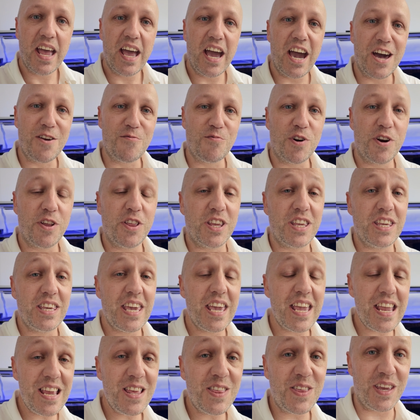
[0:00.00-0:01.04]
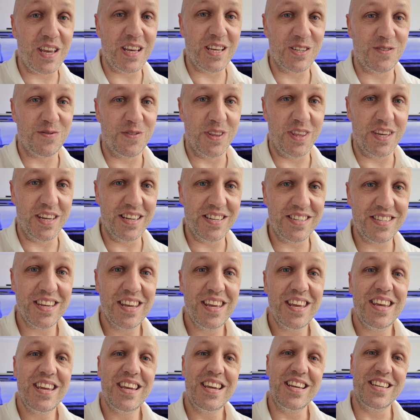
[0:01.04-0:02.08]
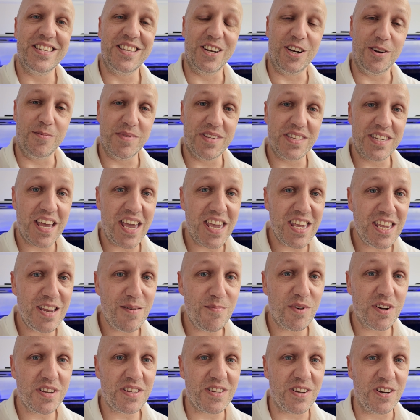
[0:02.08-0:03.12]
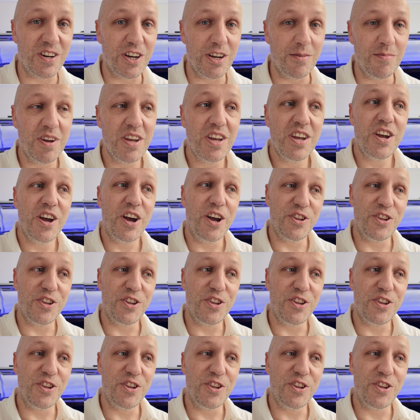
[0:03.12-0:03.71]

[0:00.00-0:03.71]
and one of the key things for this is that I'm taking my time